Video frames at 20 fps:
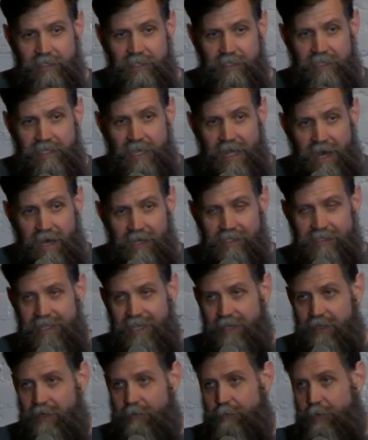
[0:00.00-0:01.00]
to knock
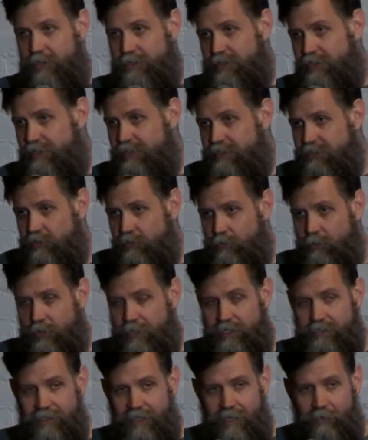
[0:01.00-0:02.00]
down a bunch of this
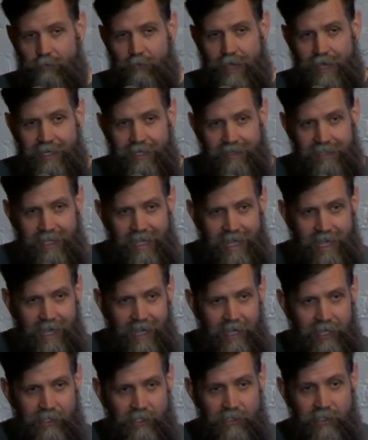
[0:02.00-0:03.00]
noise, like right at the
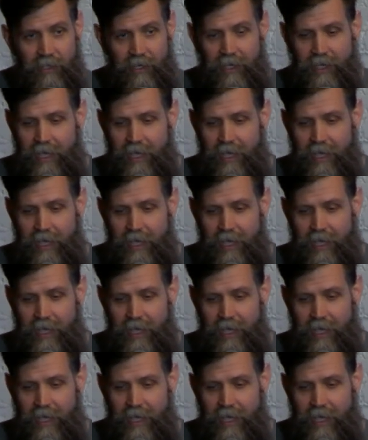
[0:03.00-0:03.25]
edge,